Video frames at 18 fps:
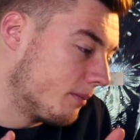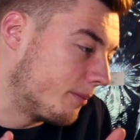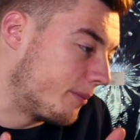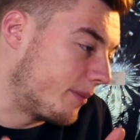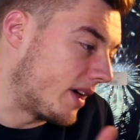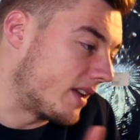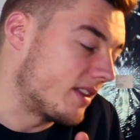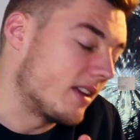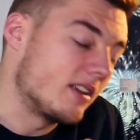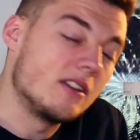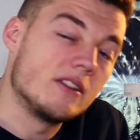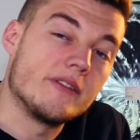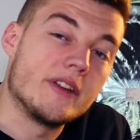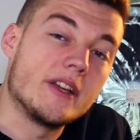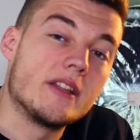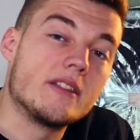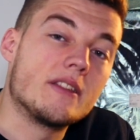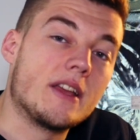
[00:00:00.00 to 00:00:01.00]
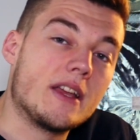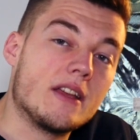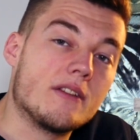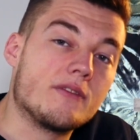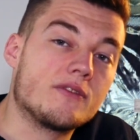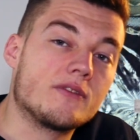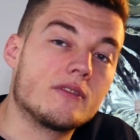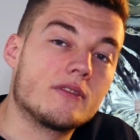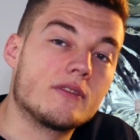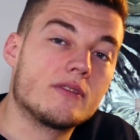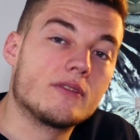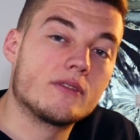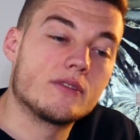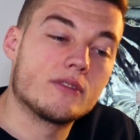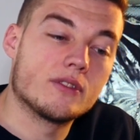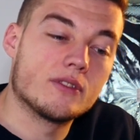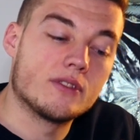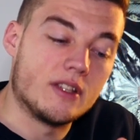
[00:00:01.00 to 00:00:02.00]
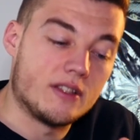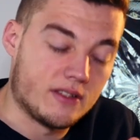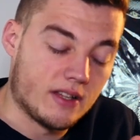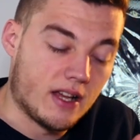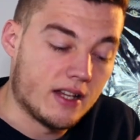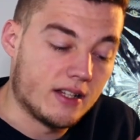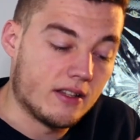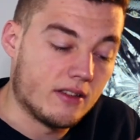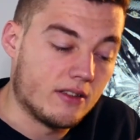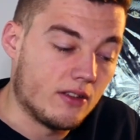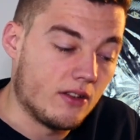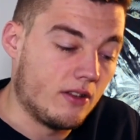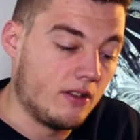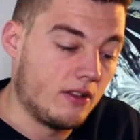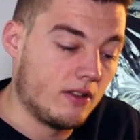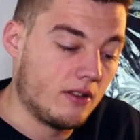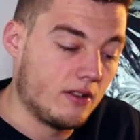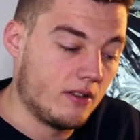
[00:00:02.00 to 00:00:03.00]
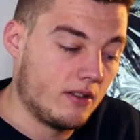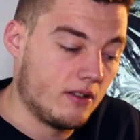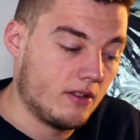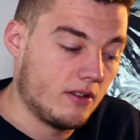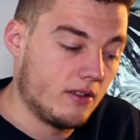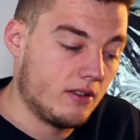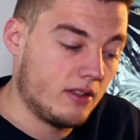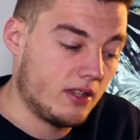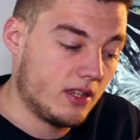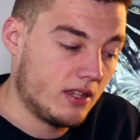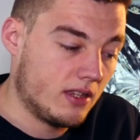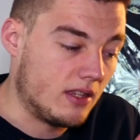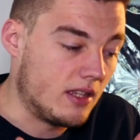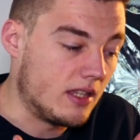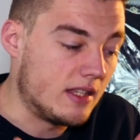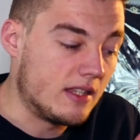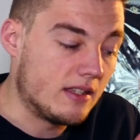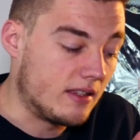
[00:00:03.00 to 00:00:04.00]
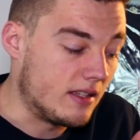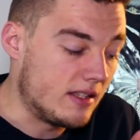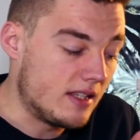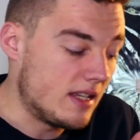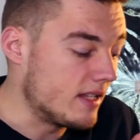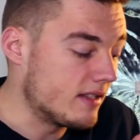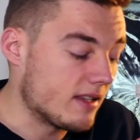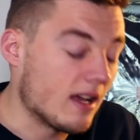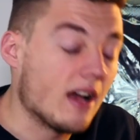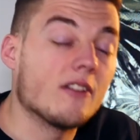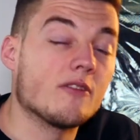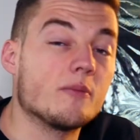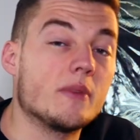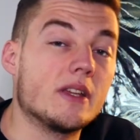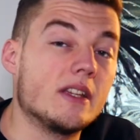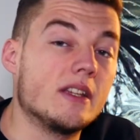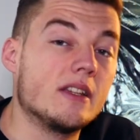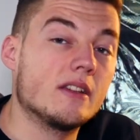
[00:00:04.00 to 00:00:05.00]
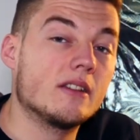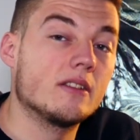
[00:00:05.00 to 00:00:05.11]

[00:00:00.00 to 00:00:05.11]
by the end of it, they have decided that they need to have me.